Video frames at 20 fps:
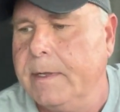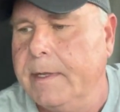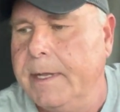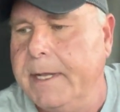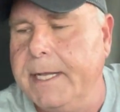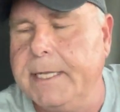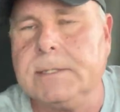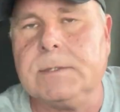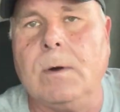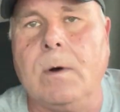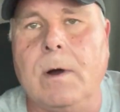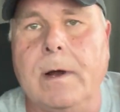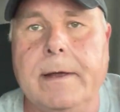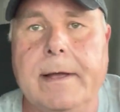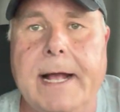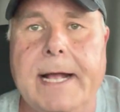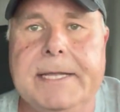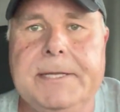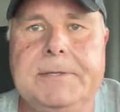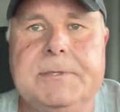and or
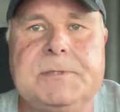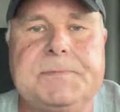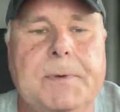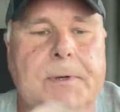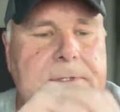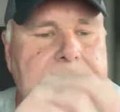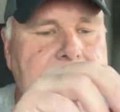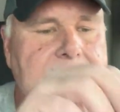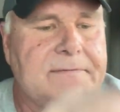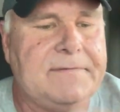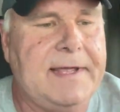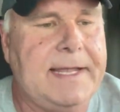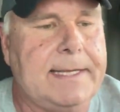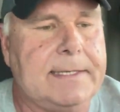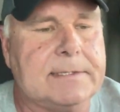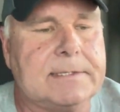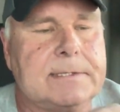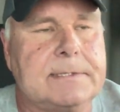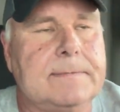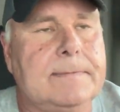I used personal
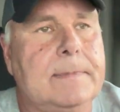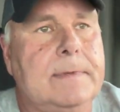conveyance.